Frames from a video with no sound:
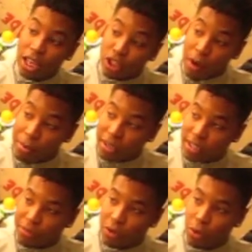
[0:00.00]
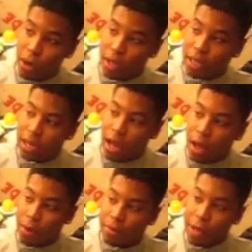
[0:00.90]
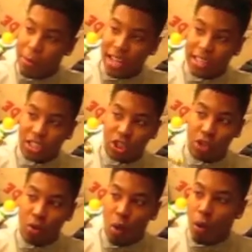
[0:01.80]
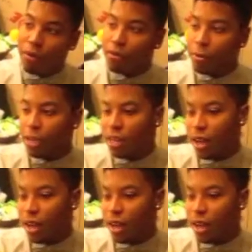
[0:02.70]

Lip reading: Trumpets, if you will, and they made this new horn for me,